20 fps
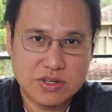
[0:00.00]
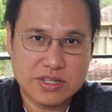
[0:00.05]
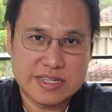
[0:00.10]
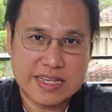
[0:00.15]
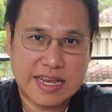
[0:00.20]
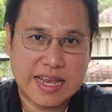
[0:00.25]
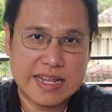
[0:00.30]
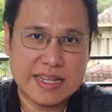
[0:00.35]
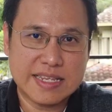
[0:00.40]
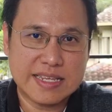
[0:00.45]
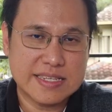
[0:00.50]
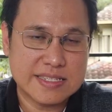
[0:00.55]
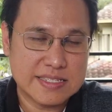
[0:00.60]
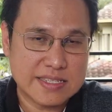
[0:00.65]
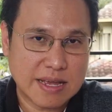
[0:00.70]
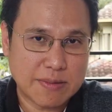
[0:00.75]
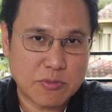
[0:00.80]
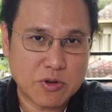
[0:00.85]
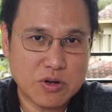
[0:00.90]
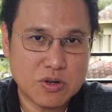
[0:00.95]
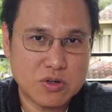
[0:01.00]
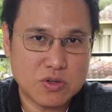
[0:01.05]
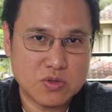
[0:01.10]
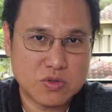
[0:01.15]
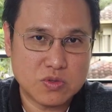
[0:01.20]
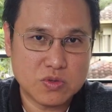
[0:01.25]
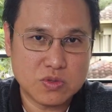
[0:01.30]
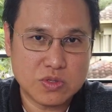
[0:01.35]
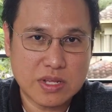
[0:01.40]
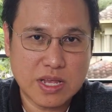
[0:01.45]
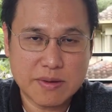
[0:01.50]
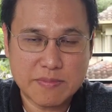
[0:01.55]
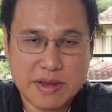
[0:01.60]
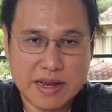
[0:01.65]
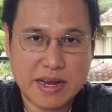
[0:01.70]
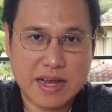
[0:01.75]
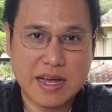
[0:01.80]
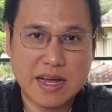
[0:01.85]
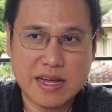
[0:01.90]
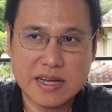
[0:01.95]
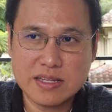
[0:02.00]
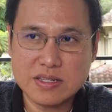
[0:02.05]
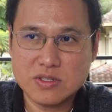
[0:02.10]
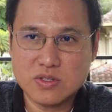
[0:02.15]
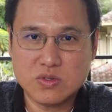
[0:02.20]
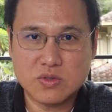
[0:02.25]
the second thing is I'm going to take my car